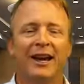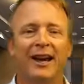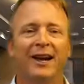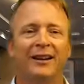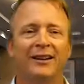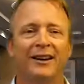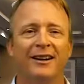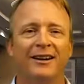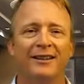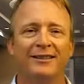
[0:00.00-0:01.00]
and
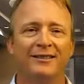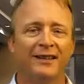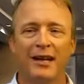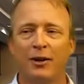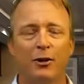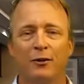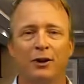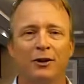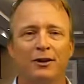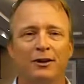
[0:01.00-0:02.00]
uh, take
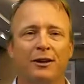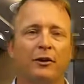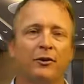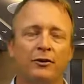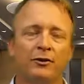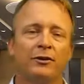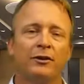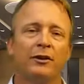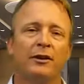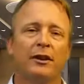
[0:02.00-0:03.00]
over. You know, there's
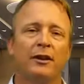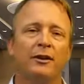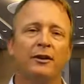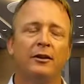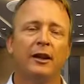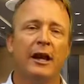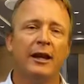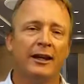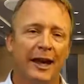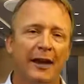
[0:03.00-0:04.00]

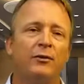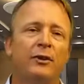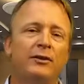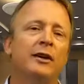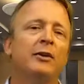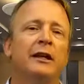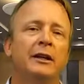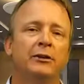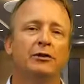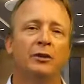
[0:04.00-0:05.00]
in every single
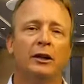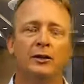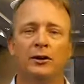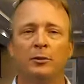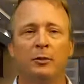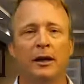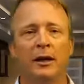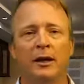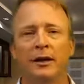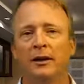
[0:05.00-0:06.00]
industry, you could
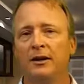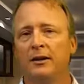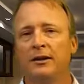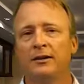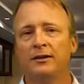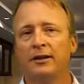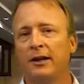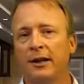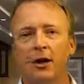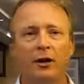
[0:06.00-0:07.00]
be
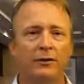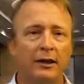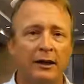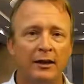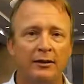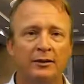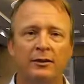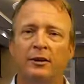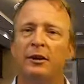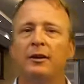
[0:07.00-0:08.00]
selling
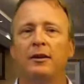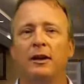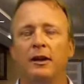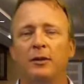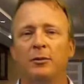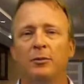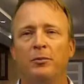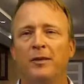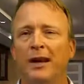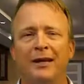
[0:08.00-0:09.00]
RVs, they could,
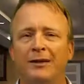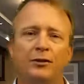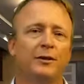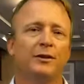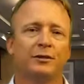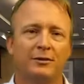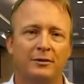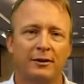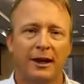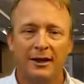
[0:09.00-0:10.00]
any service,
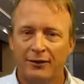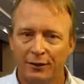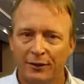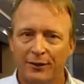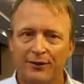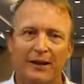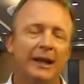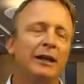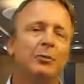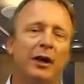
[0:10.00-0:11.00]
any service,
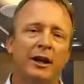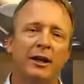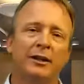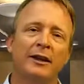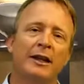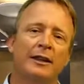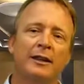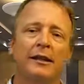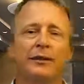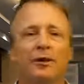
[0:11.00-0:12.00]
any product,
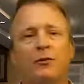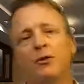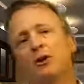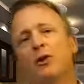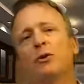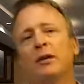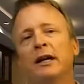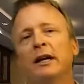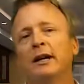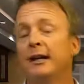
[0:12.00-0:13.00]
anything that's offered
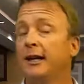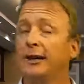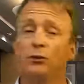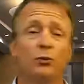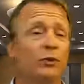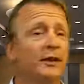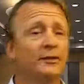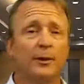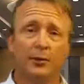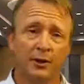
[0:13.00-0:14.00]
locally. It's
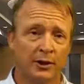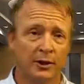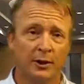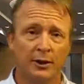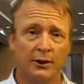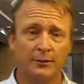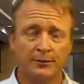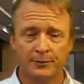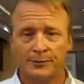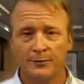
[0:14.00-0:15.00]
really simple to learn.